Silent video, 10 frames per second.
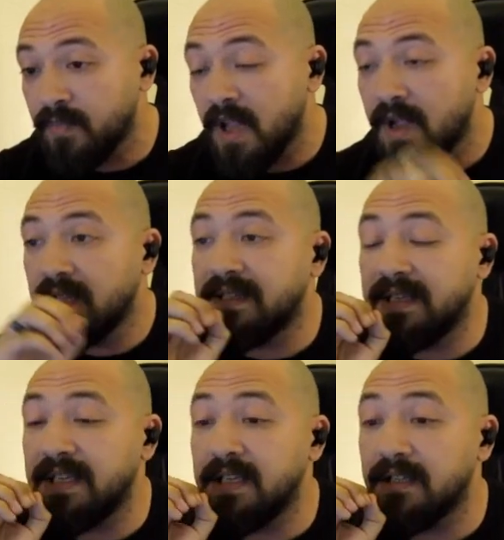
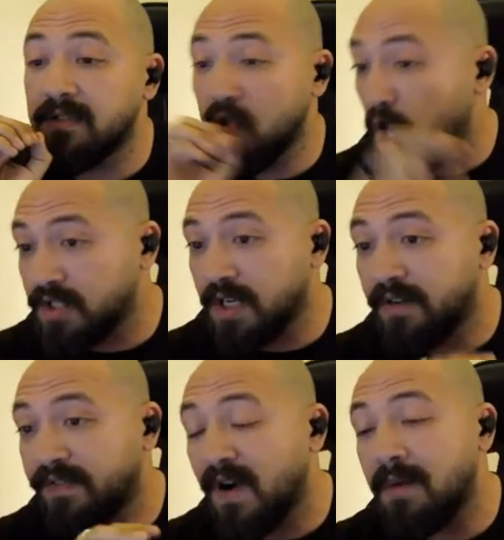the doctor
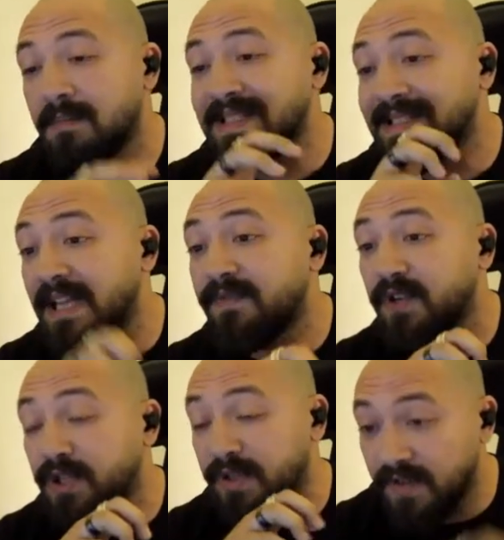from Stanford
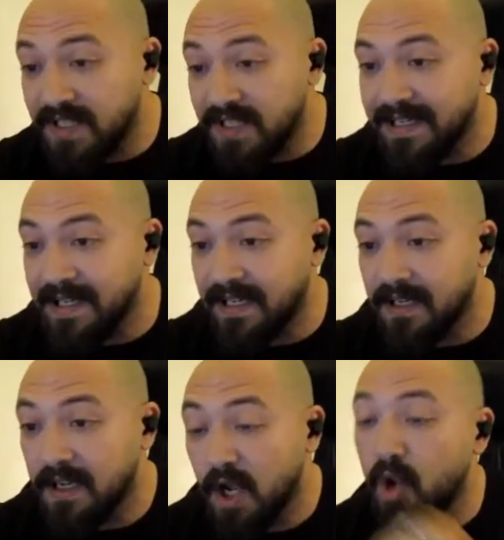University,
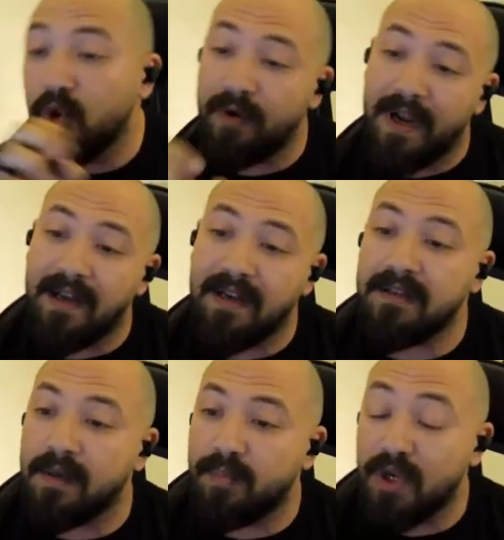who created the
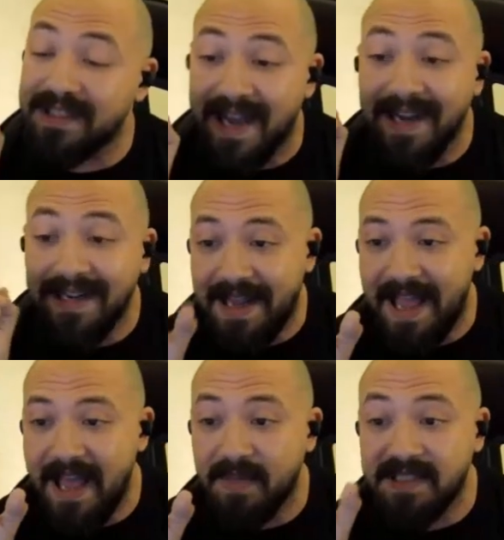book Tiny
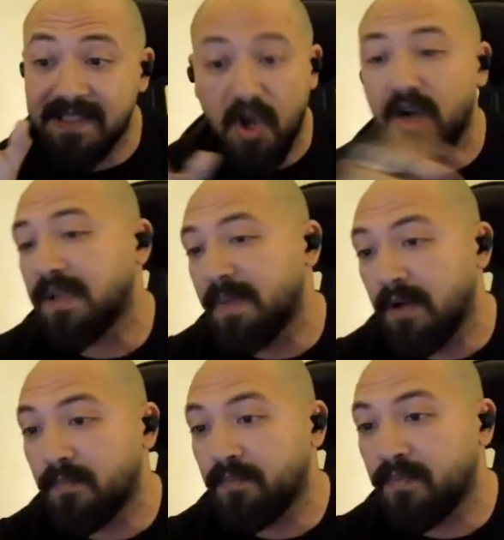Habits, talked about.
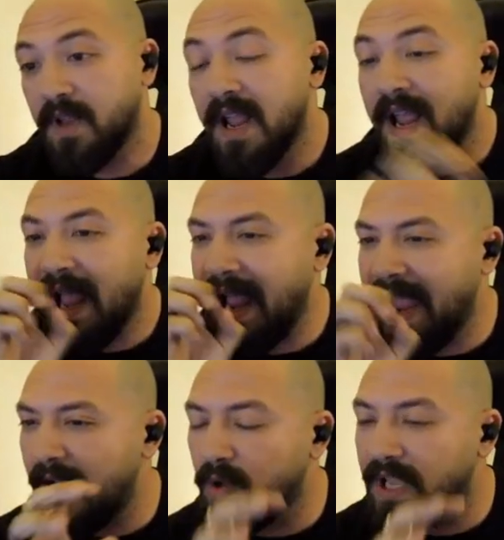
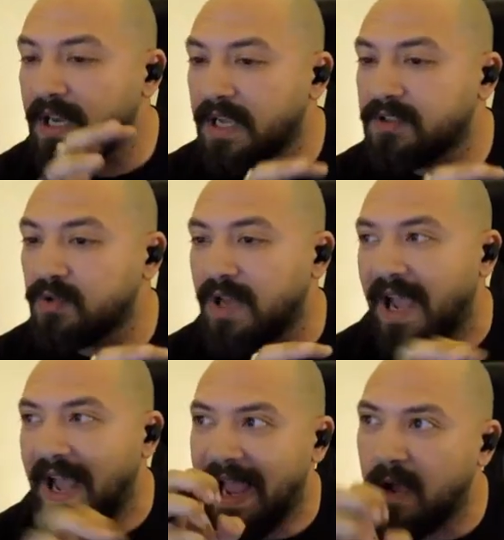How can I do that?
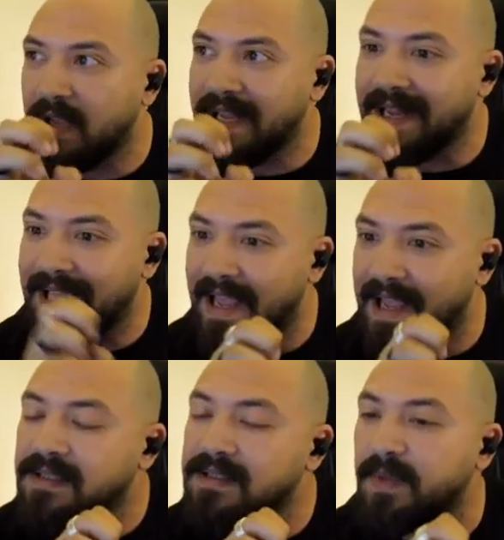How can I get
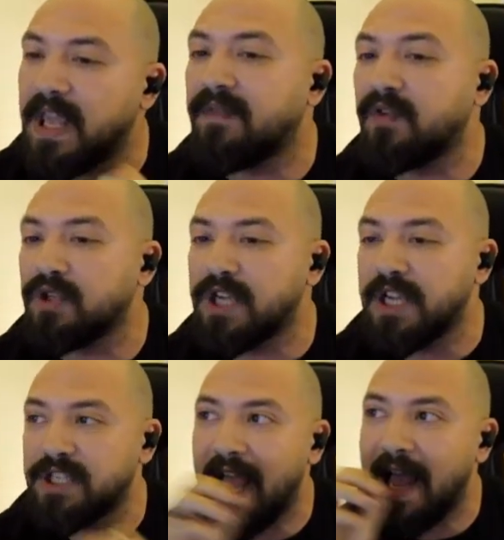into behavioral change?
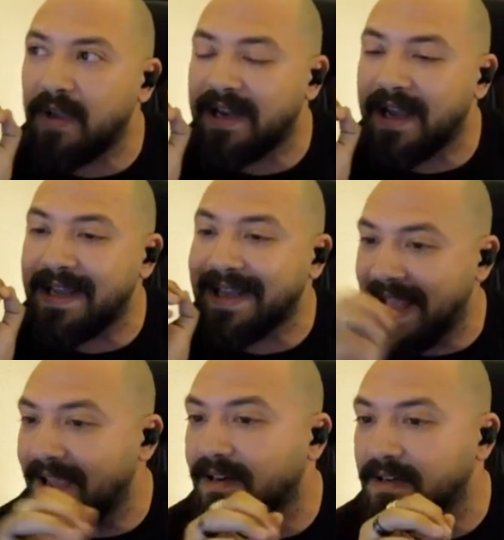How can I
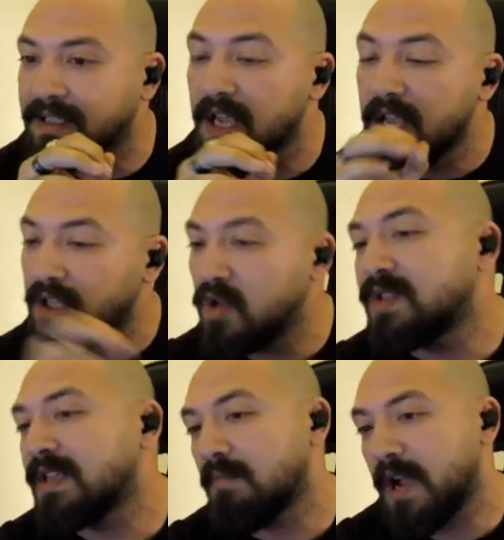cater it
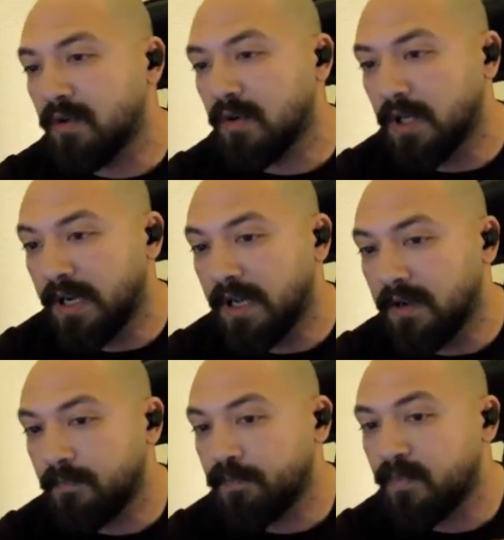using microlearning?
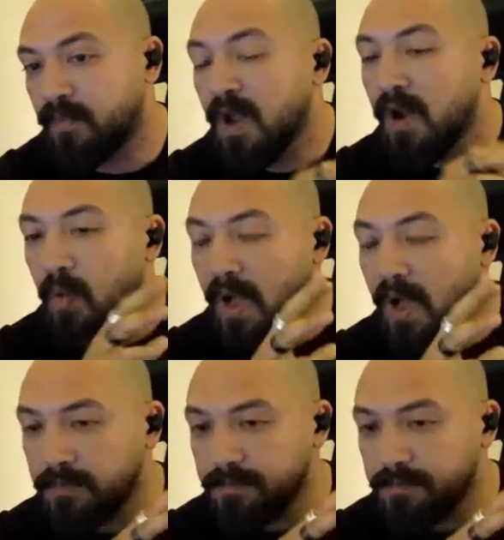Well,